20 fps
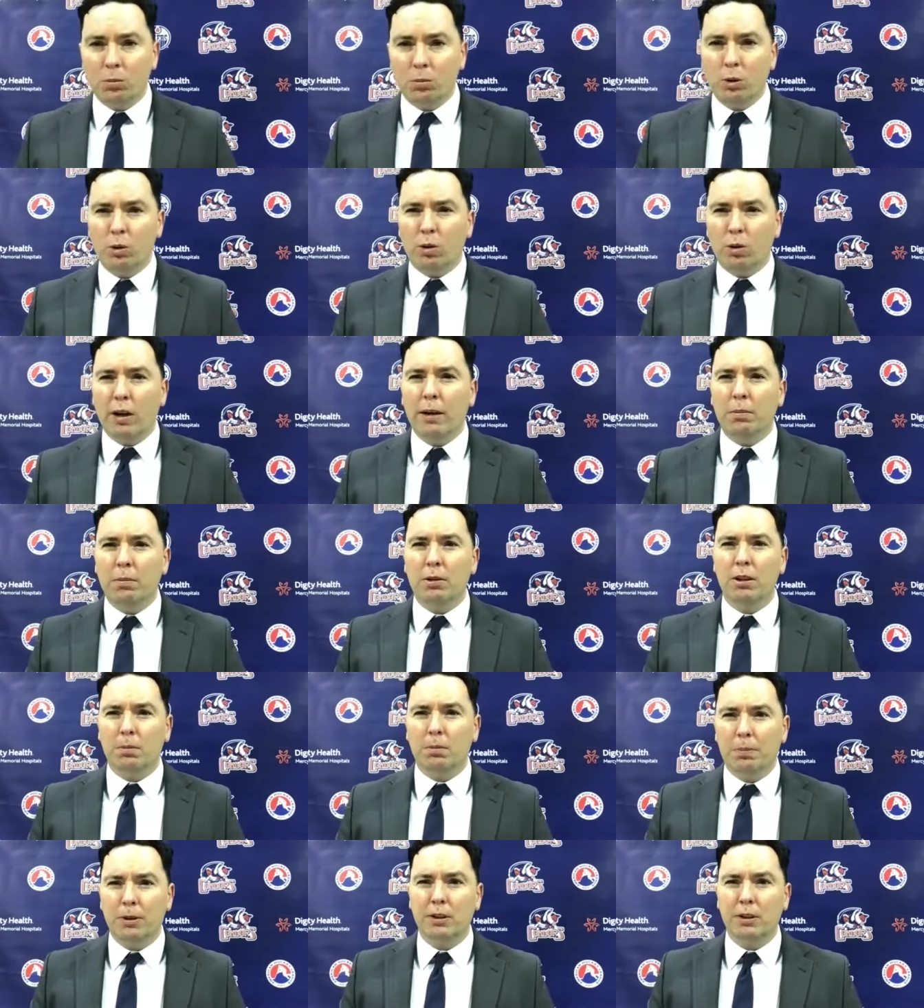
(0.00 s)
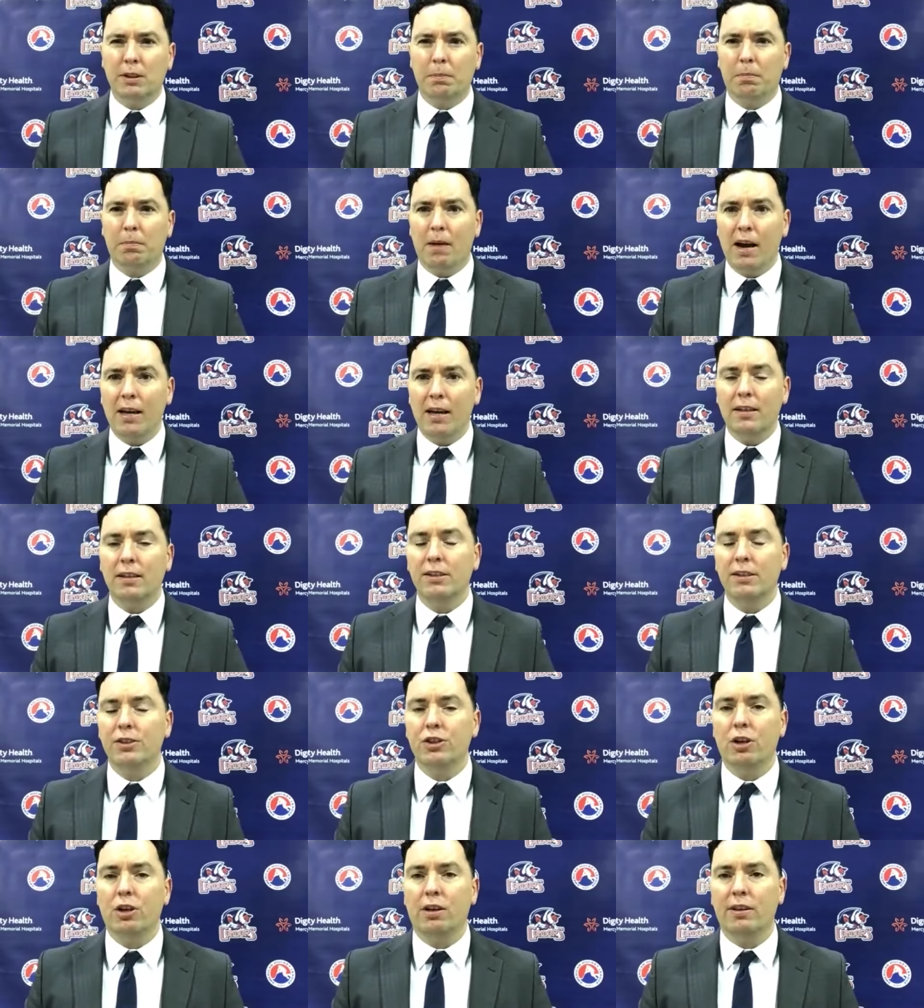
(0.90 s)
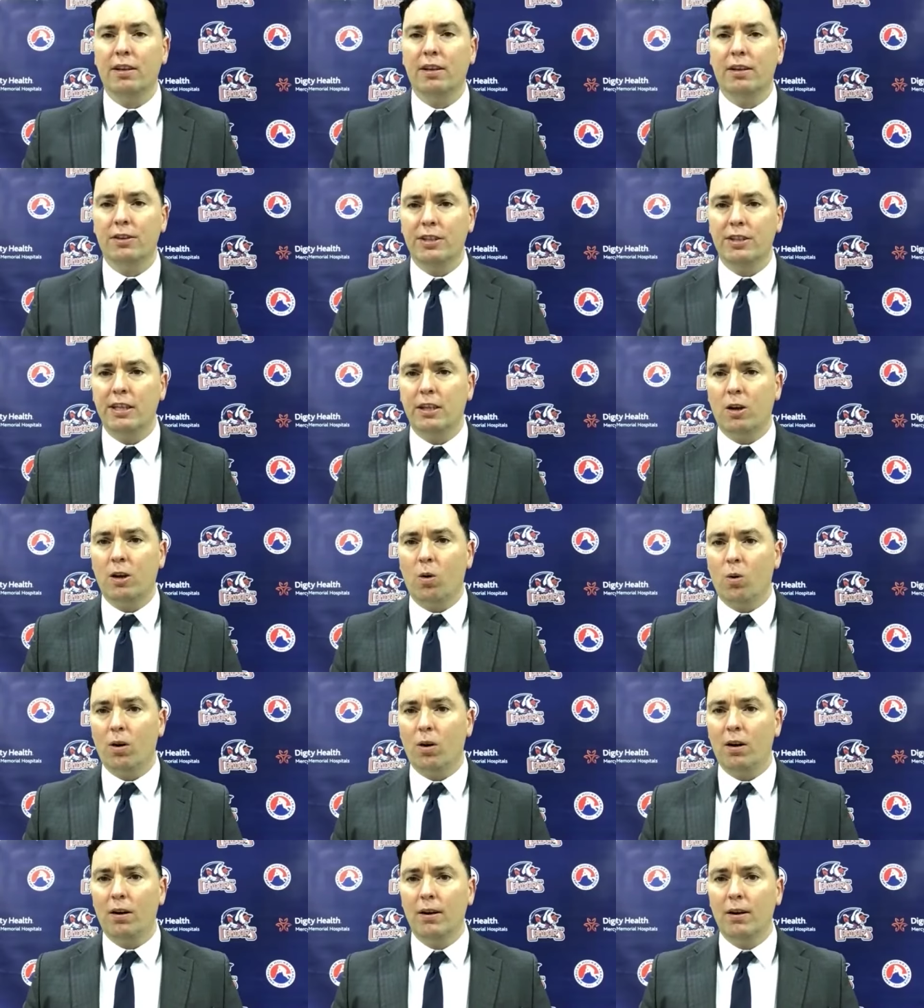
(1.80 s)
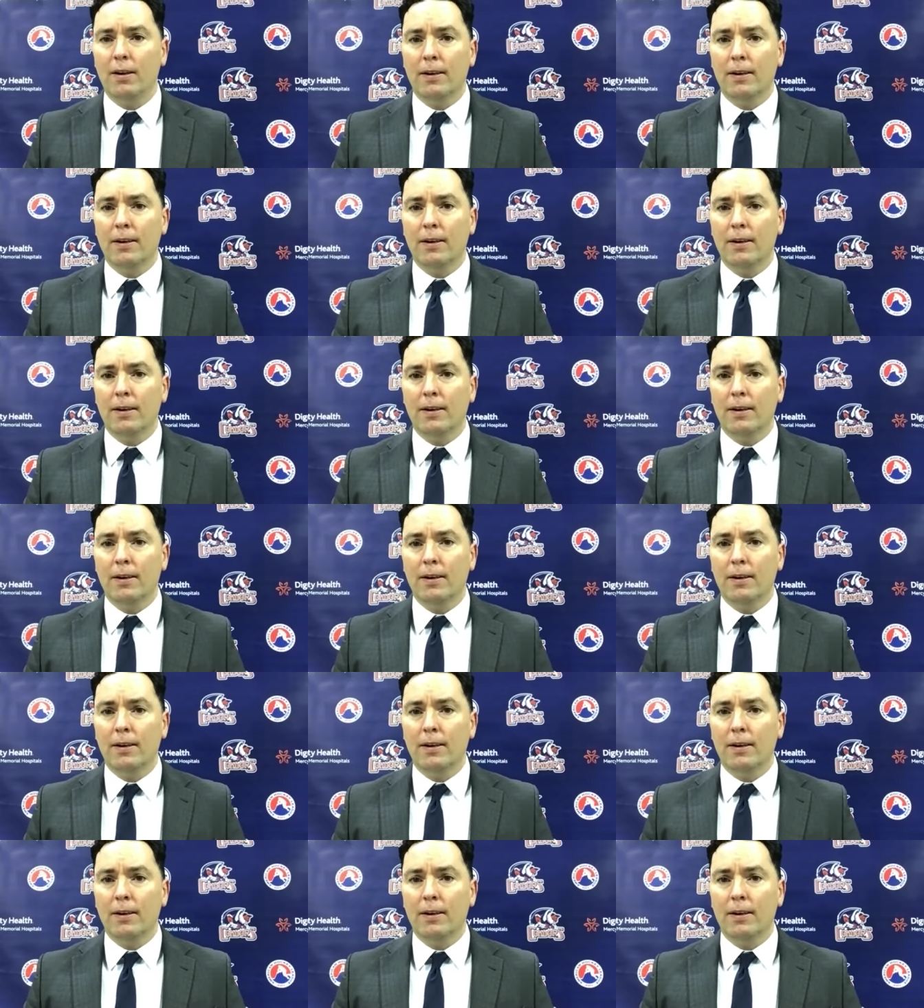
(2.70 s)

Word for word: We were able to put some mileage on their decor.